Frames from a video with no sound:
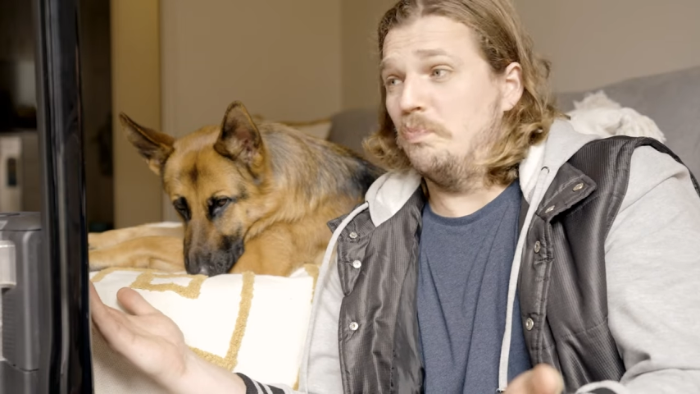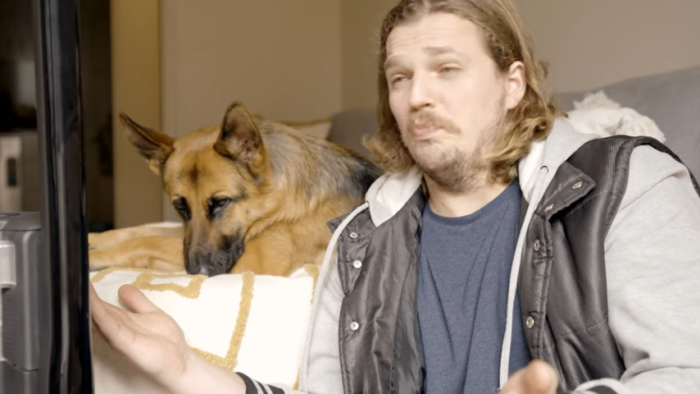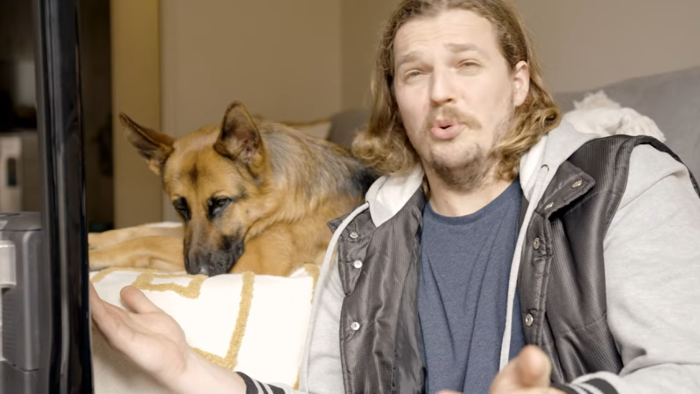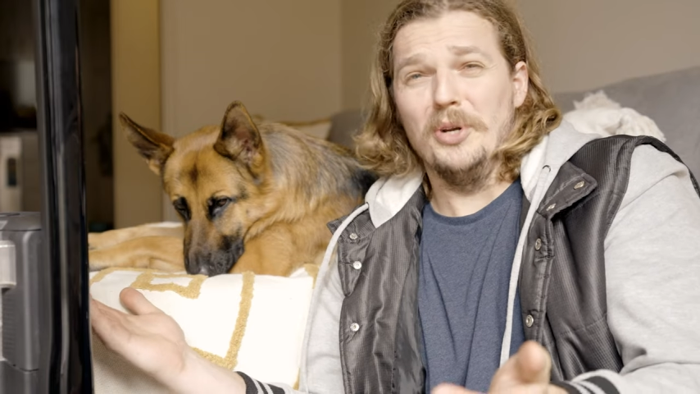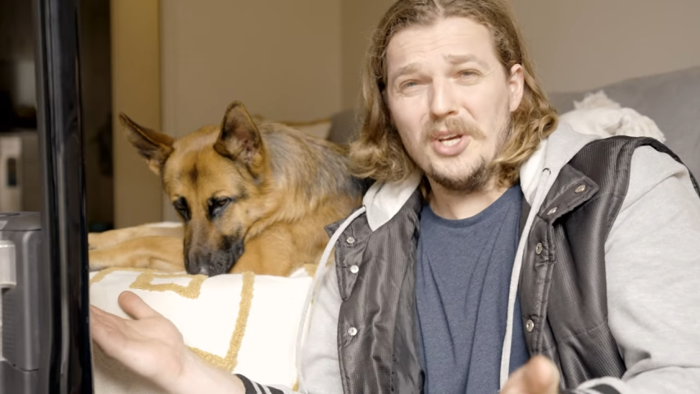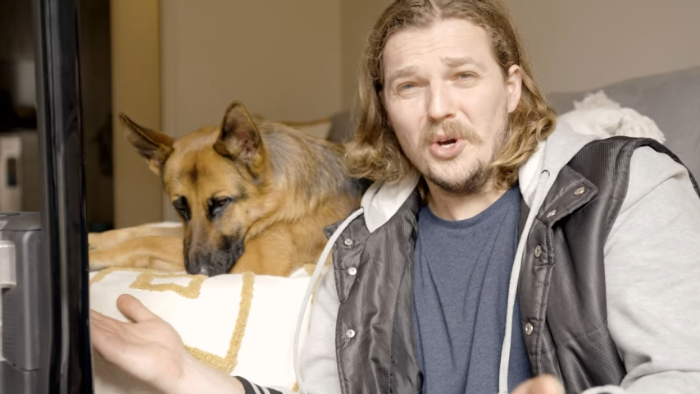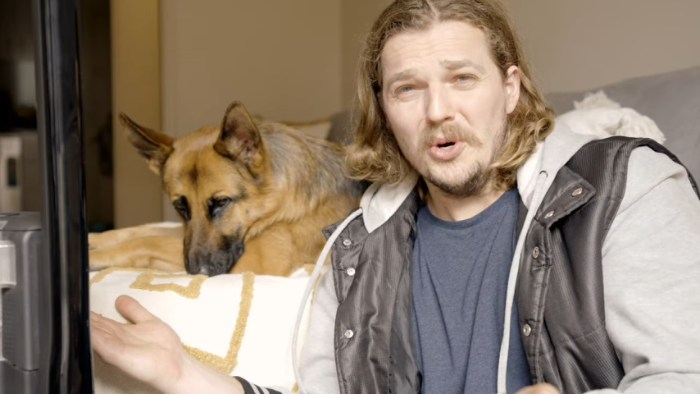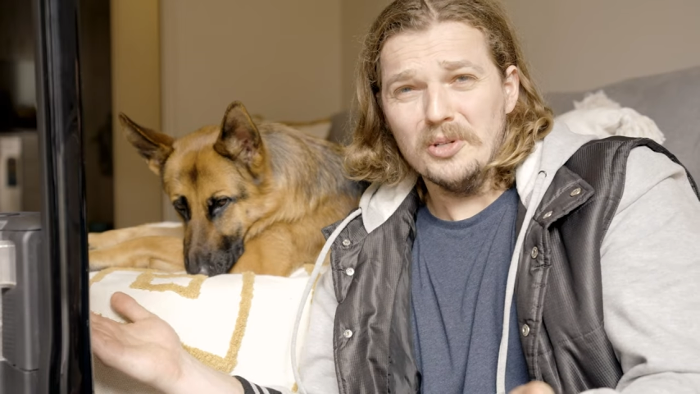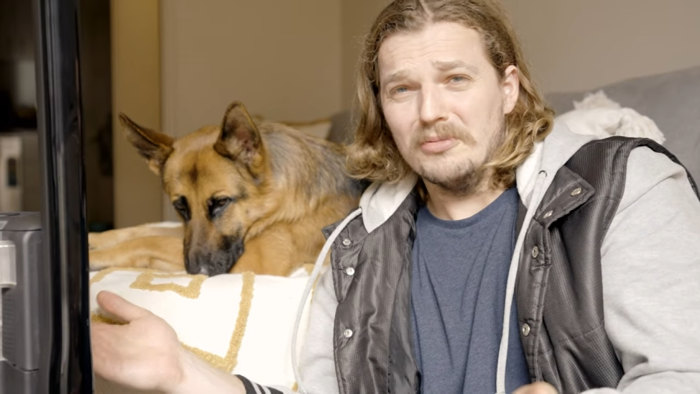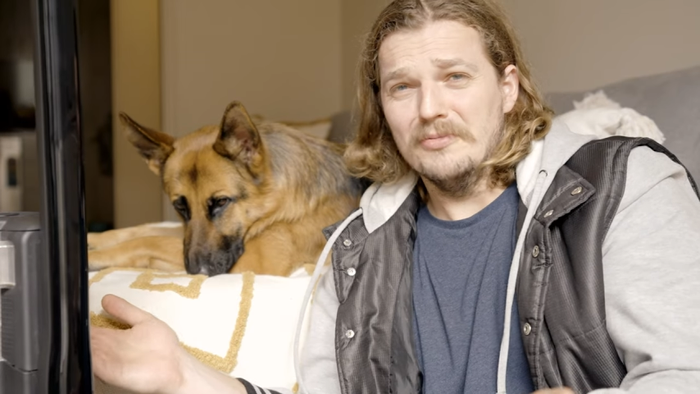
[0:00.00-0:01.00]
pretty
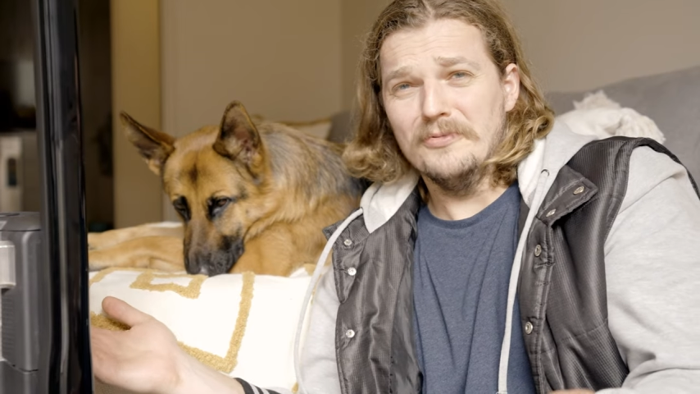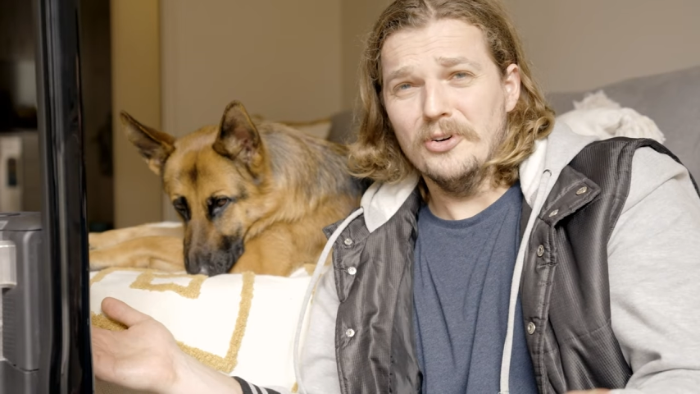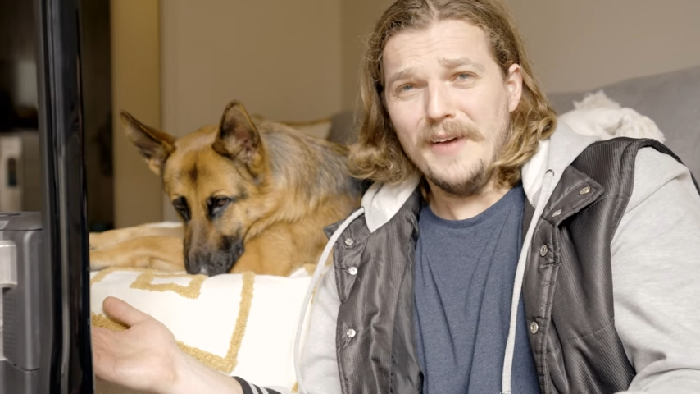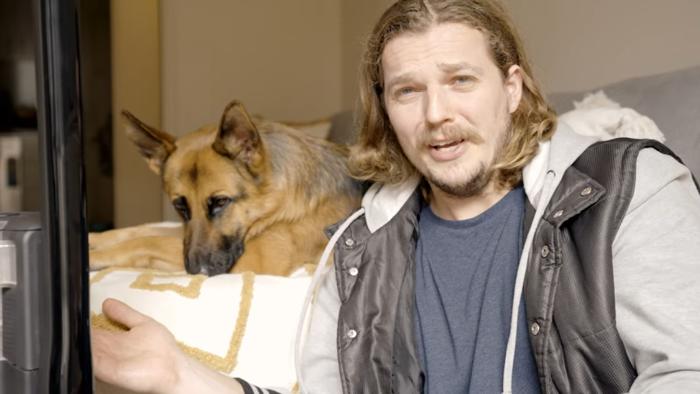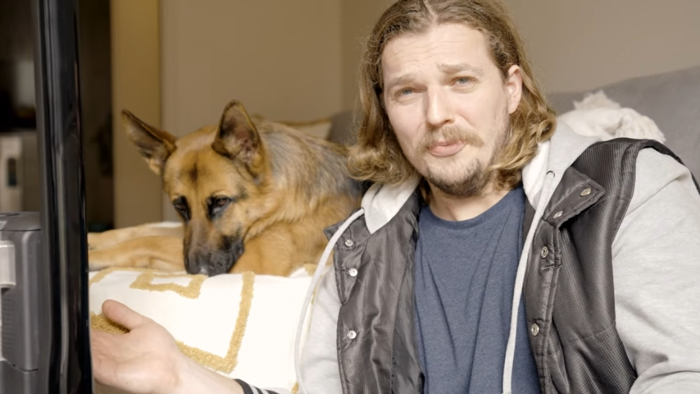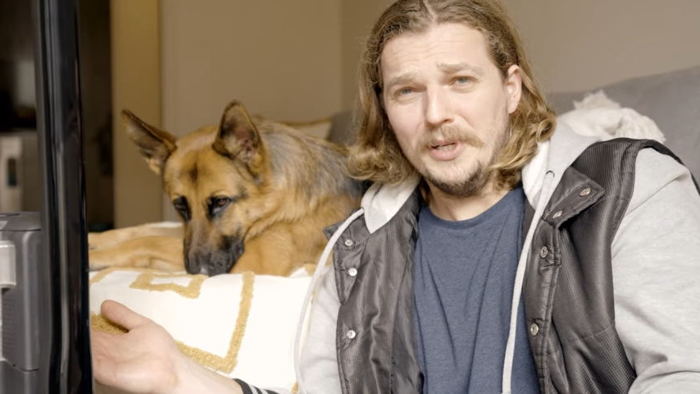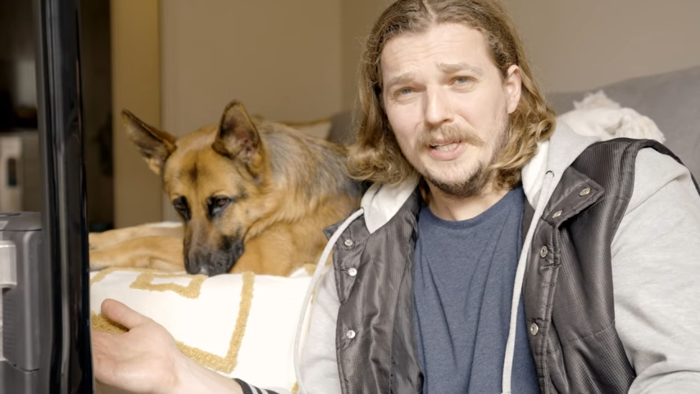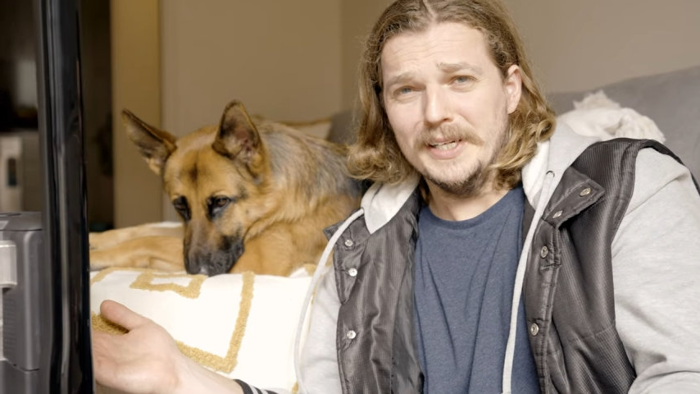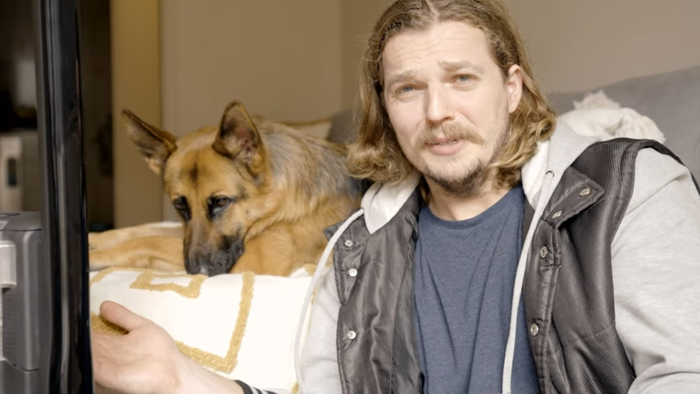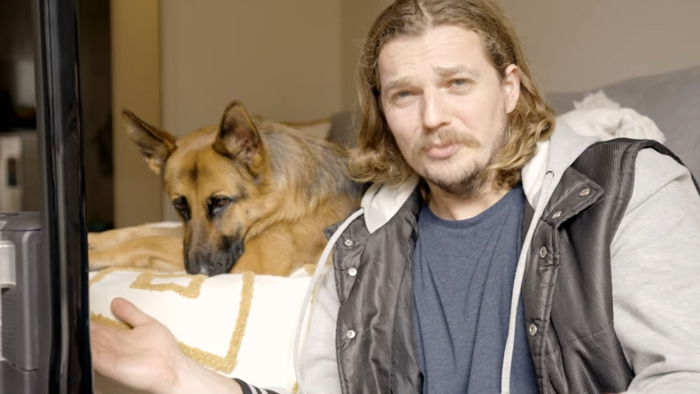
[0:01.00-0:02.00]
cool for a vacuum
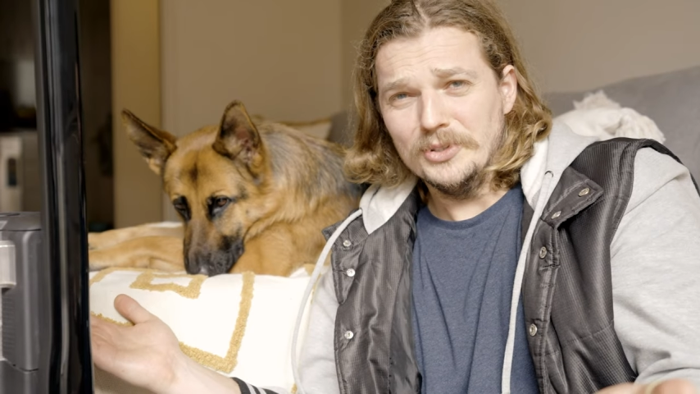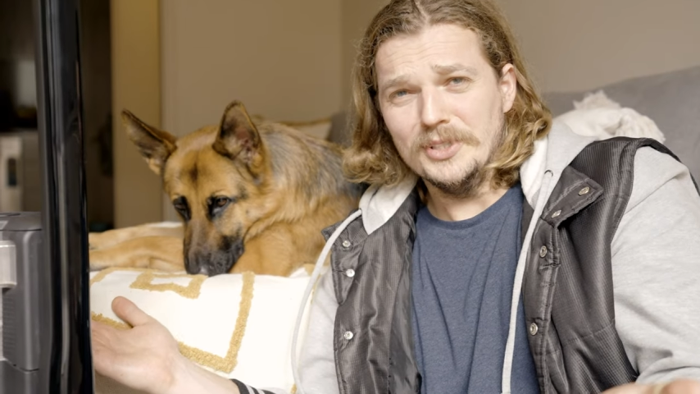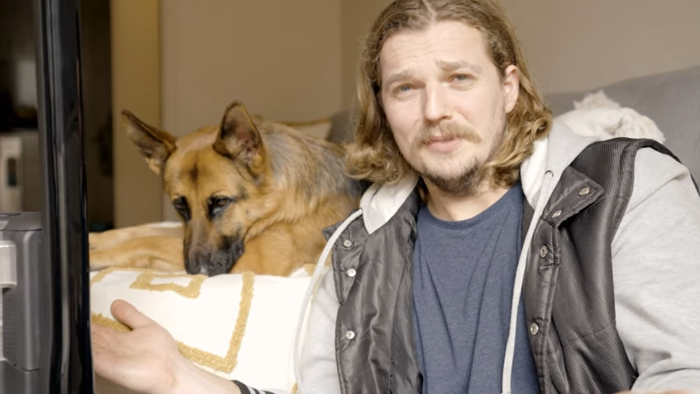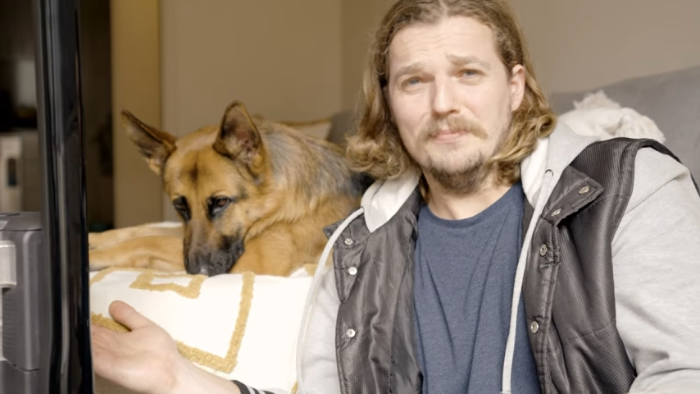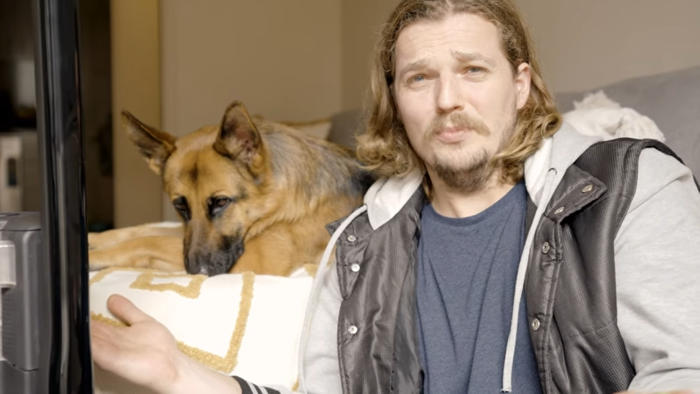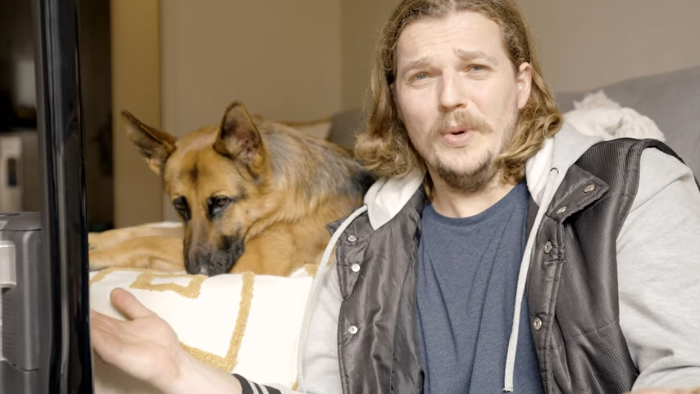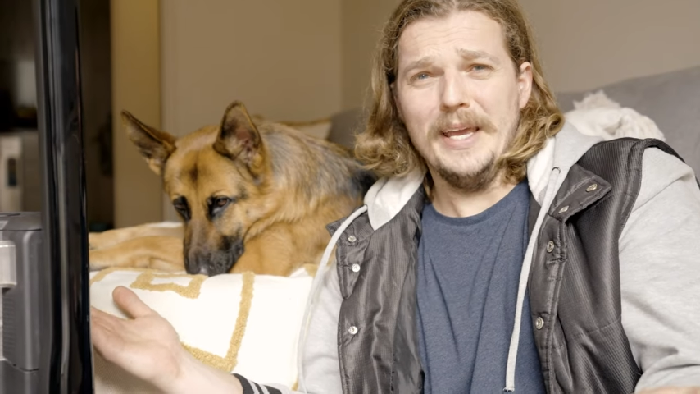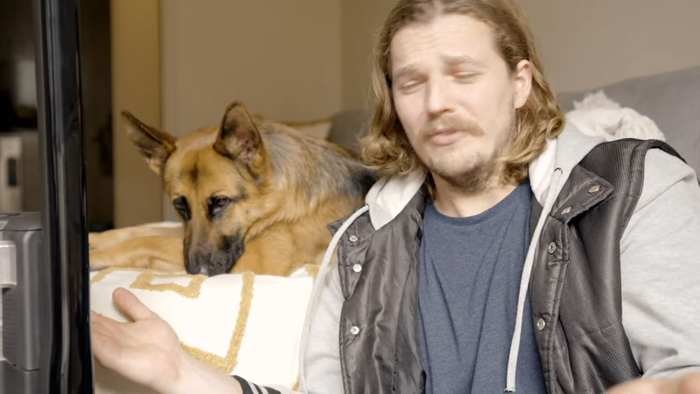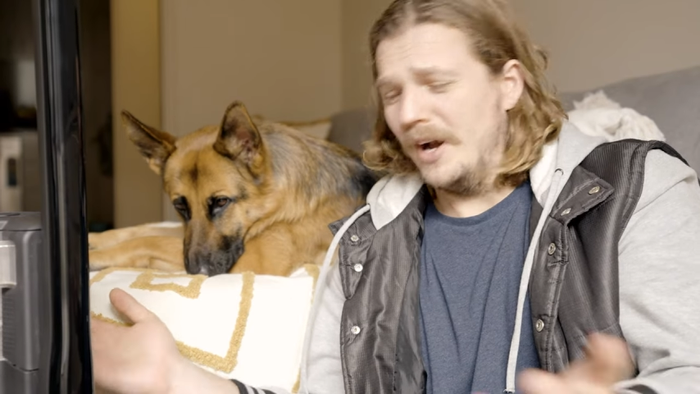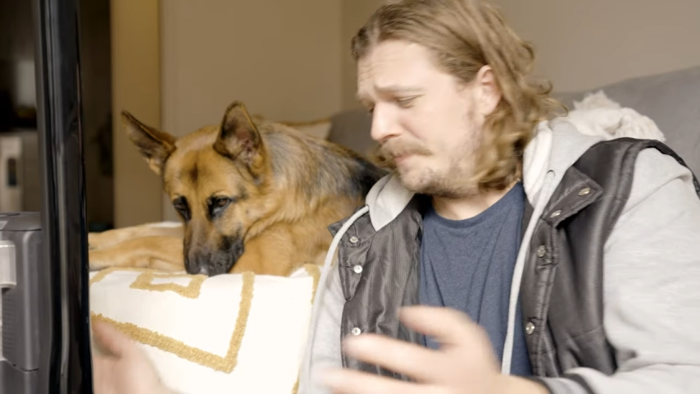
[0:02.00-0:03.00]
cleaner, which is
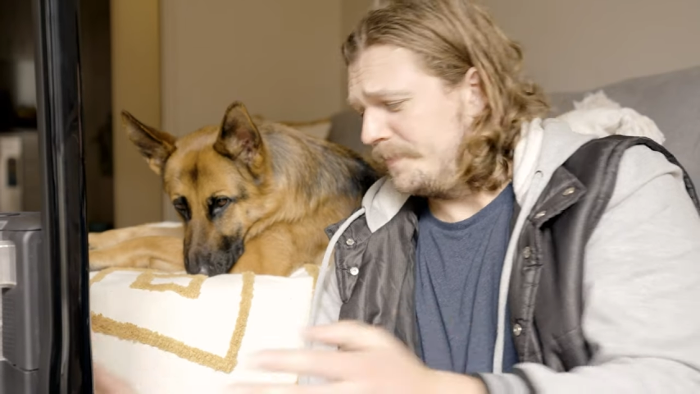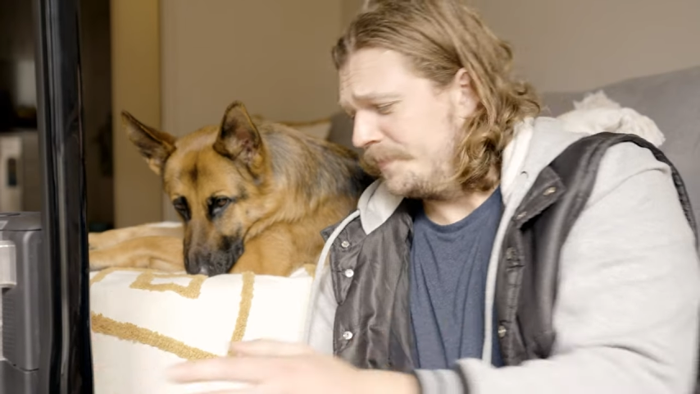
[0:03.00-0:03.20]
weird, right?